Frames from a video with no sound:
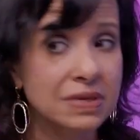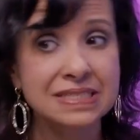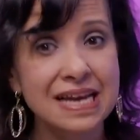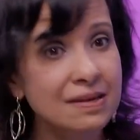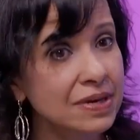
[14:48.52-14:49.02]
My
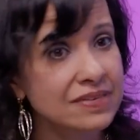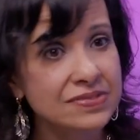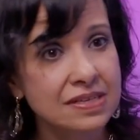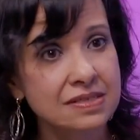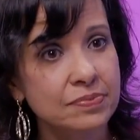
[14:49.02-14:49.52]
dad might have
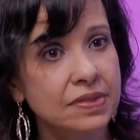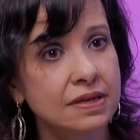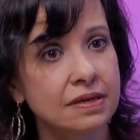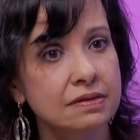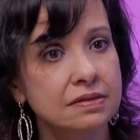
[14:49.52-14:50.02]
said
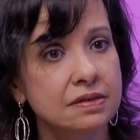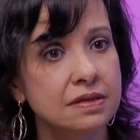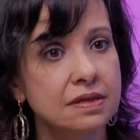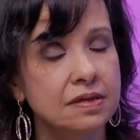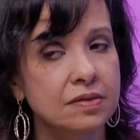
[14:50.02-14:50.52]
something,
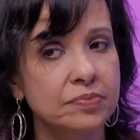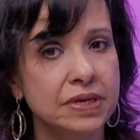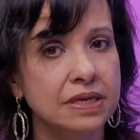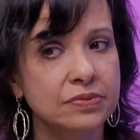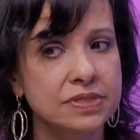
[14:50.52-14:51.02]

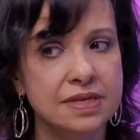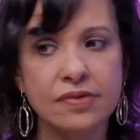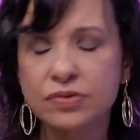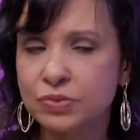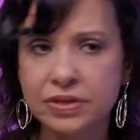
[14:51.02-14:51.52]
but I was
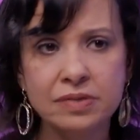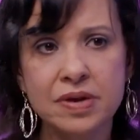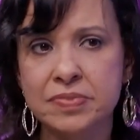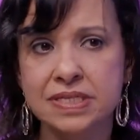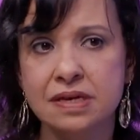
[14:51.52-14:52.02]
never worried
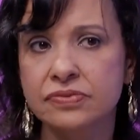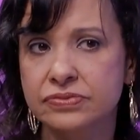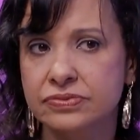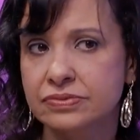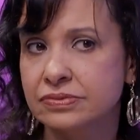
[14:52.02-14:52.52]
about myself.
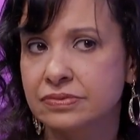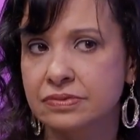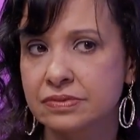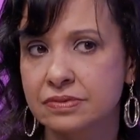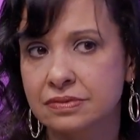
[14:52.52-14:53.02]

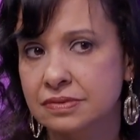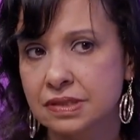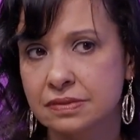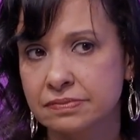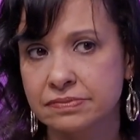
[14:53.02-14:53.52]

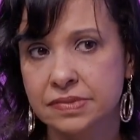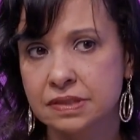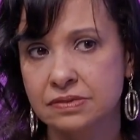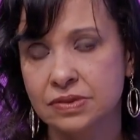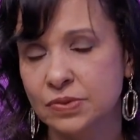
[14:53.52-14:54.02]
No,
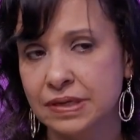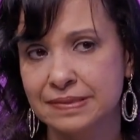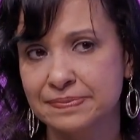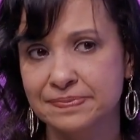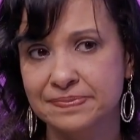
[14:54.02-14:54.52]
I don't know why.